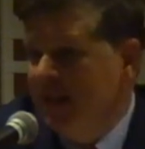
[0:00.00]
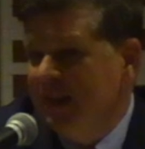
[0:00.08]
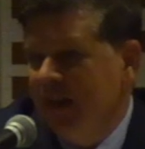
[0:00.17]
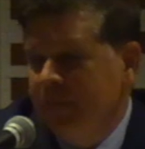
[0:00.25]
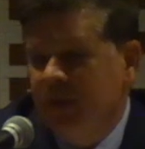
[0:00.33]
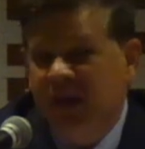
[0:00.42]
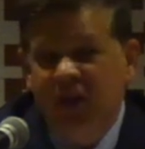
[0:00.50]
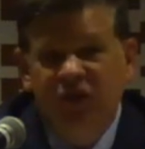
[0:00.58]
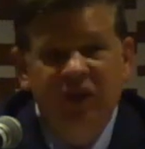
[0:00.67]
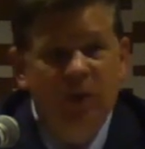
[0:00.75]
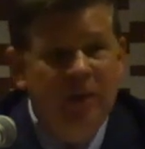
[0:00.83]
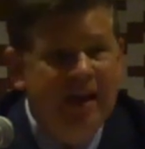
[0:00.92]
then, because
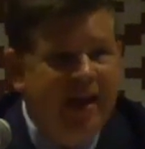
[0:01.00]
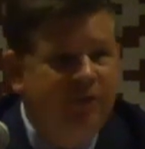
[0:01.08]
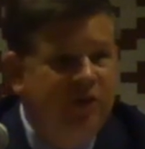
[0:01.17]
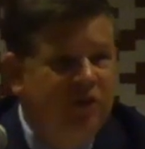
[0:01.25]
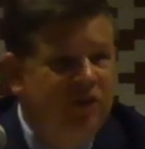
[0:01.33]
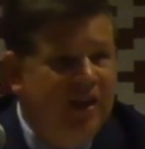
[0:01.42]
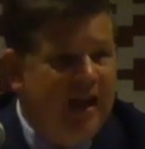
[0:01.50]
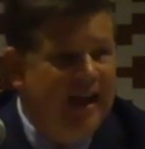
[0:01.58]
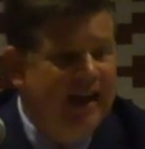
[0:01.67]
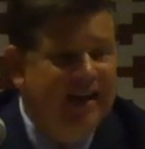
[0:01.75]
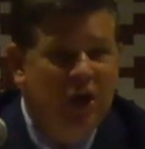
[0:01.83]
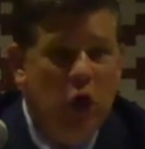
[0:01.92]
then we had to
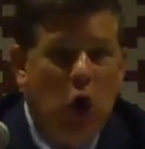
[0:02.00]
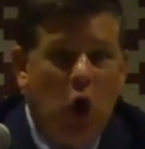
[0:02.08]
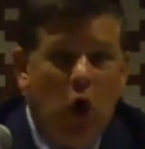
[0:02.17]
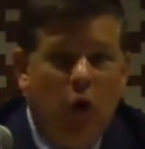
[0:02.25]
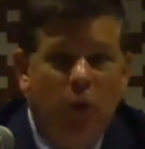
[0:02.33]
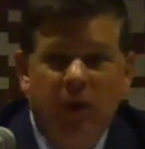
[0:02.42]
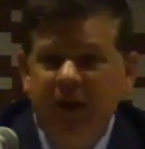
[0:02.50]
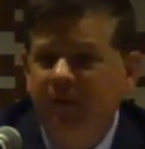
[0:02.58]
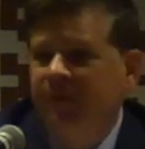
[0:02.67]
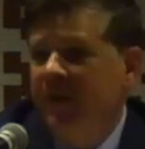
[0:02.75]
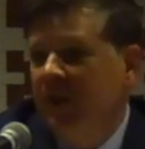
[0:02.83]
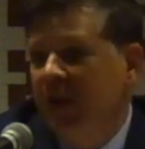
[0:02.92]
decide, are we
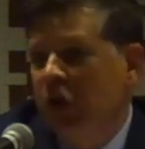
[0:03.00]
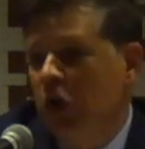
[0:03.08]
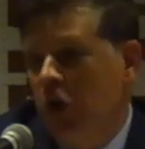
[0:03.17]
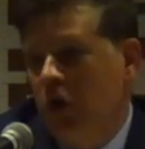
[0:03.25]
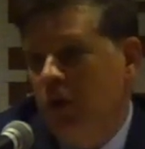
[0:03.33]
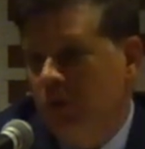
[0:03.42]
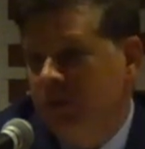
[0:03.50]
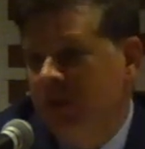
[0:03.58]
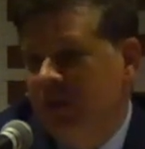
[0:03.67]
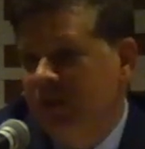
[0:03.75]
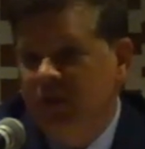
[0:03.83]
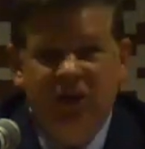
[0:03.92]
feeling called
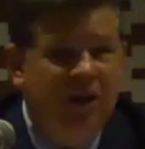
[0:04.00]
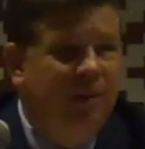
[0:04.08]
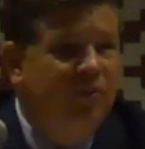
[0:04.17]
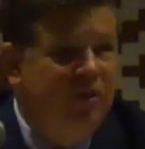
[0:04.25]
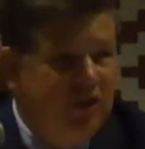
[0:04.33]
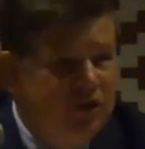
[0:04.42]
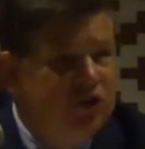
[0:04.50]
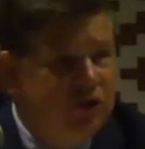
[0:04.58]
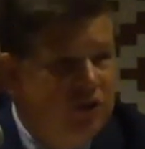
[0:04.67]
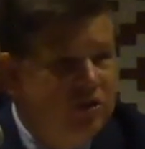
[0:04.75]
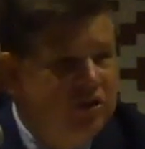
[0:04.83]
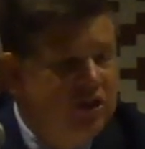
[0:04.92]
to come to this
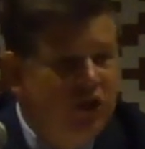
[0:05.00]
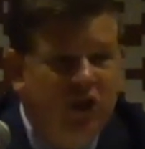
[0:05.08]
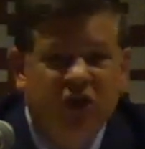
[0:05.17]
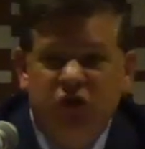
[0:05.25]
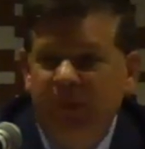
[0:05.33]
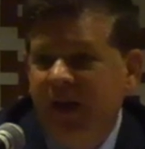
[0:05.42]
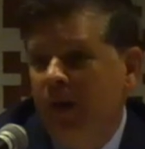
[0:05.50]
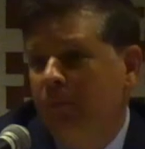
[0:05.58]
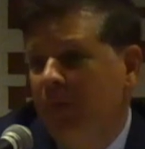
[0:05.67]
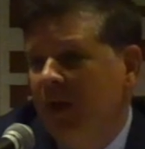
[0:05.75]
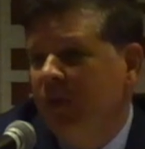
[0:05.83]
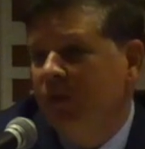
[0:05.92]
church? And it took us about a
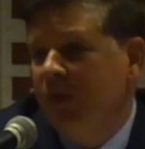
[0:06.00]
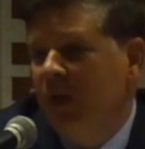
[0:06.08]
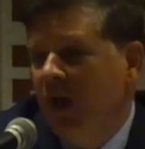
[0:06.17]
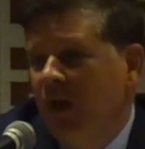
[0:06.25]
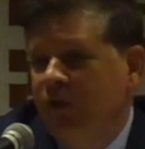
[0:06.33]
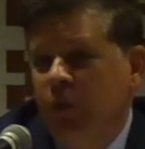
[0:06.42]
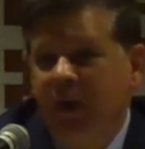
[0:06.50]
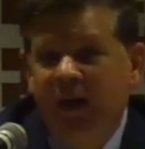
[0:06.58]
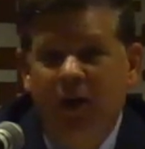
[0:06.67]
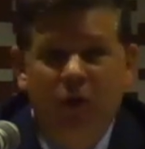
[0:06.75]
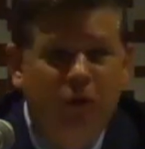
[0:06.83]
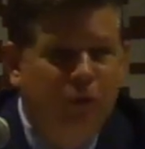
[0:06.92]
month of doing
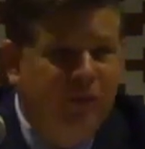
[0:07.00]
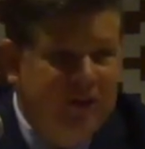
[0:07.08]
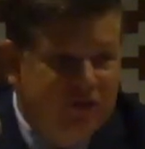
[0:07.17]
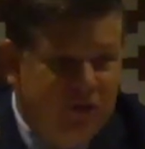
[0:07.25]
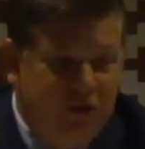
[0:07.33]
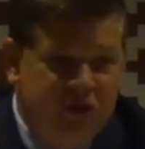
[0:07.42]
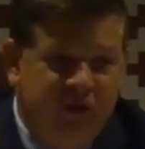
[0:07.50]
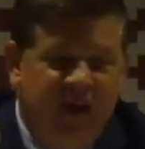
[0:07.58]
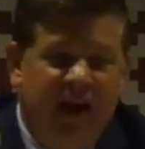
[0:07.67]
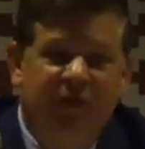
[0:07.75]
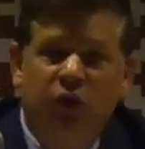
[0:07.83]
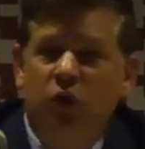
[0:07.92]
our own research, of
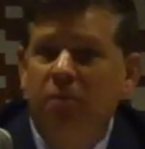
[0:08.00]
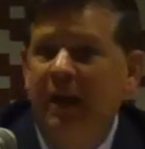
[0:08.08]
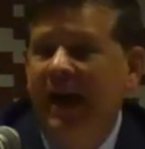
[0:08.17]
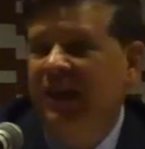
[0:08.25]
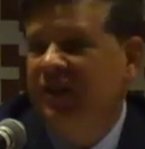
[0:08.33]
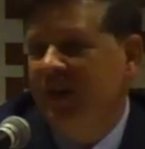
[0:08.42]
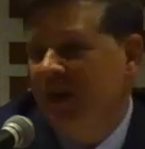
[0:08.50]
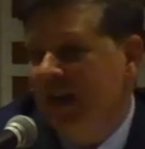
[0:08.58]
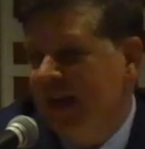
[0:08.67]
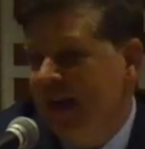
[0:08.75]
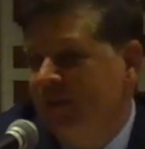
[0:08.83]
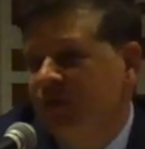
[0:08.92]
having to imagine our
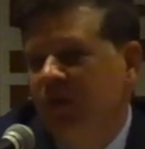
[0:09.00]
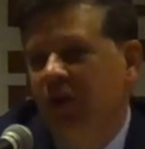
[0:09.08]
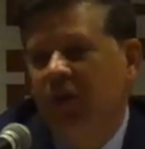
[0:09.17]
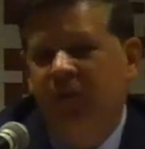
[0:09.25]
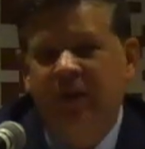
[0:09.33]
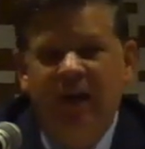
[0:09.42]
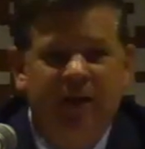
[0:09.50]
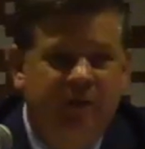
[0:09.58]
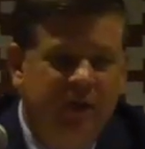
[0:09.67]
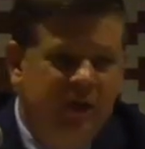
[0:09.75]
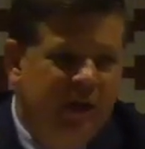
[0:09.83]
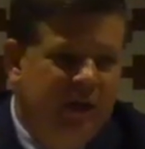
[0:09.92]
lives here, of